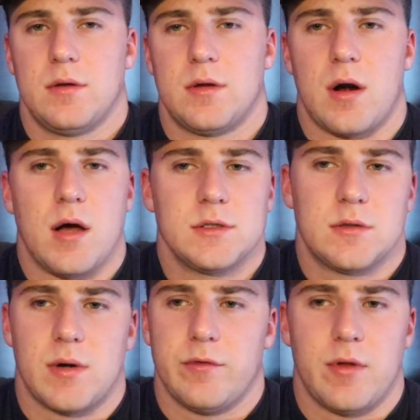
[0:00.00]
they're
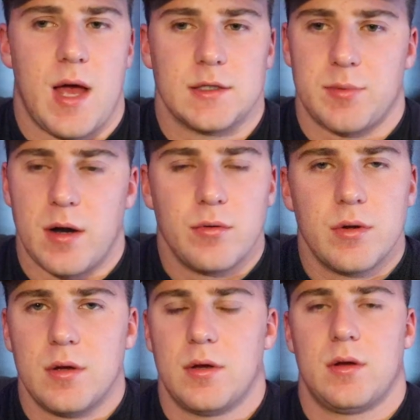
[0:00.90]
also red flags, bro.
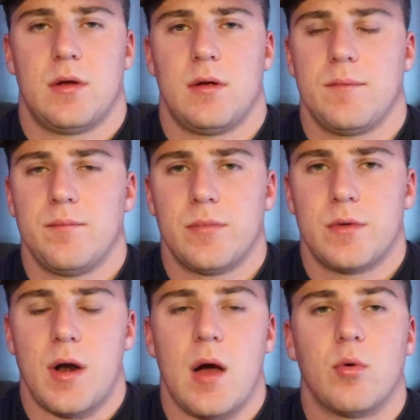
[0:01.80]

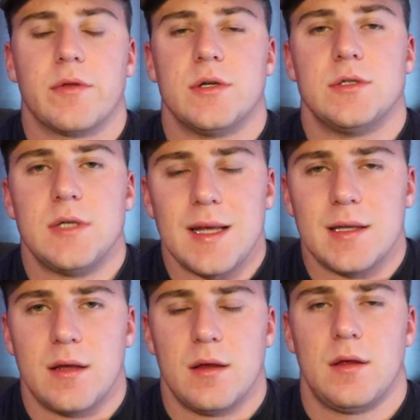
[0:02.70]
They're not worth a shit.